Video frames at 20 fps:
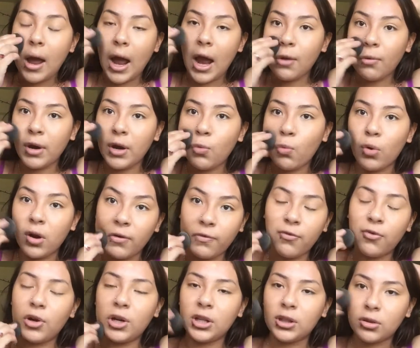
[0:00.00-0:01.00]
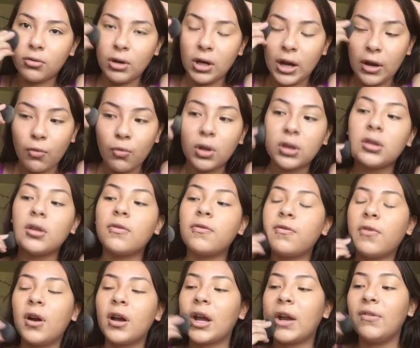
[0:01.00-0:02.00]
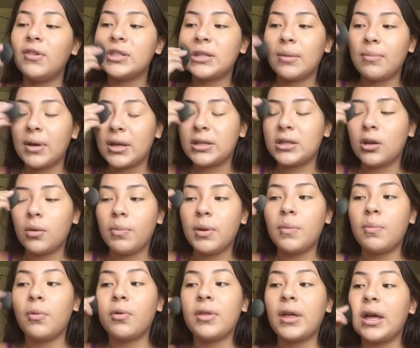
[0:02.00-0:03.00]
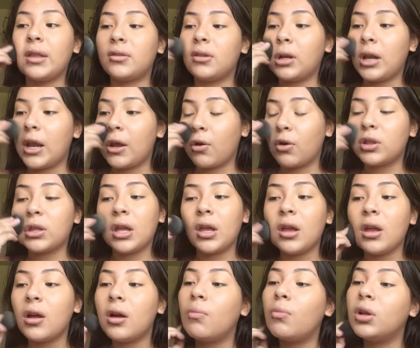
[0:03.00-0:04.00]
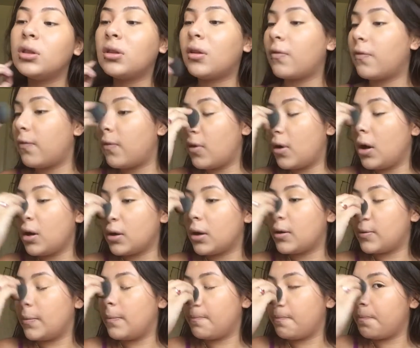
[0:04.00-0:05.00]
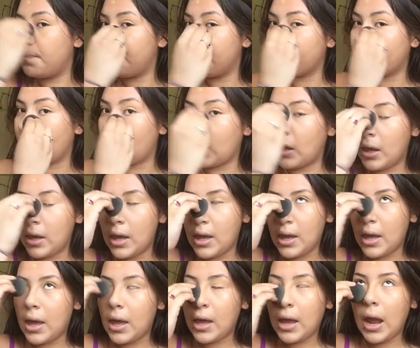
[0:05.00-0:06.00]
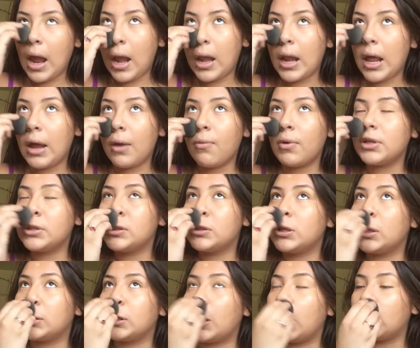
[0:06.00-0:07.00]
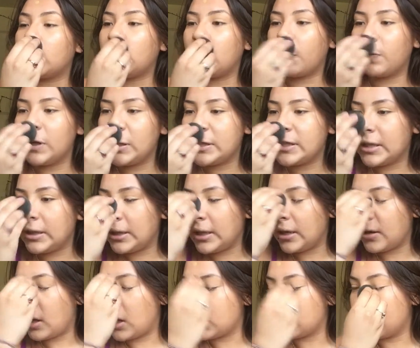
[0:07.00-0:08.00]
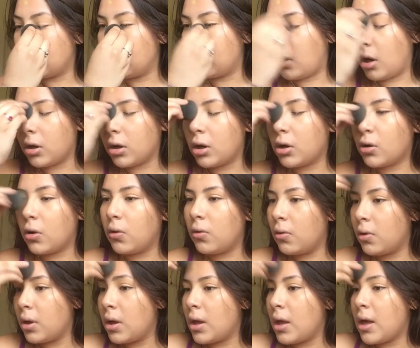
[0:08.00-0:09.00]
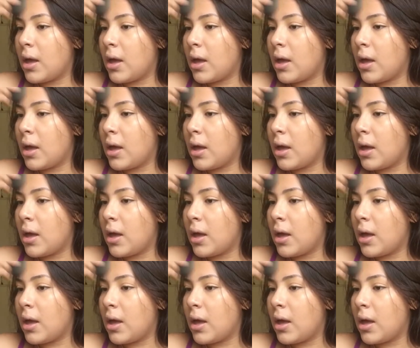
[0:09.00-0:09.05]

I weigh 143. Like, what the fuck? Every time I tell people that, they're like, damn, what the fuck? And I went to the doctor recently, not so long ago,